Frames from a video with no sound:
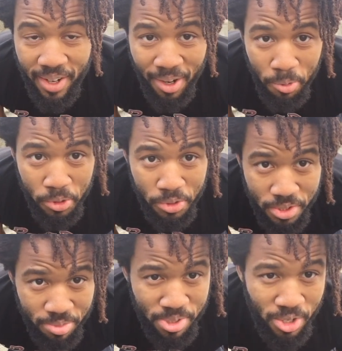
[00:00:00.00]
I will do
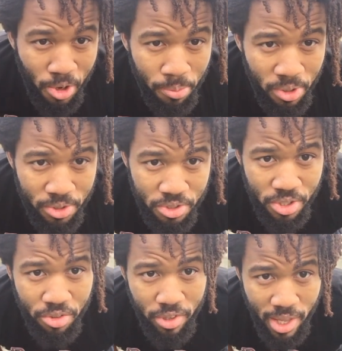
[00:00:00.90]
some slow-mos
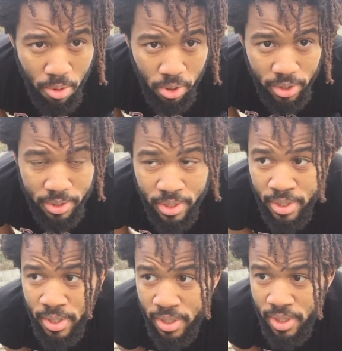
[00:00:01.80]
for that one,
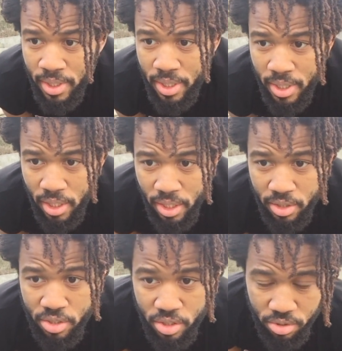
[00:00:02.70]
uh,
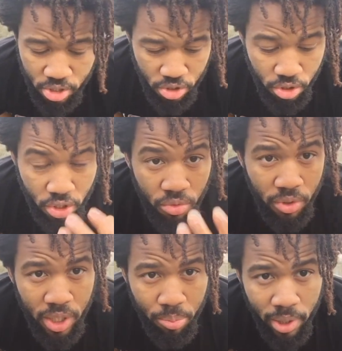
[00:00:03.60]
just so you can
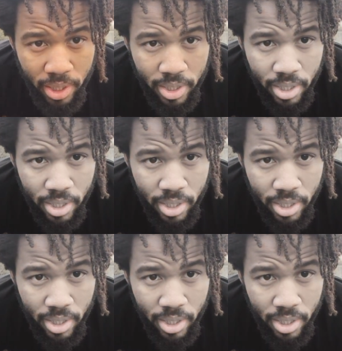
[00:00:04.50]
really break it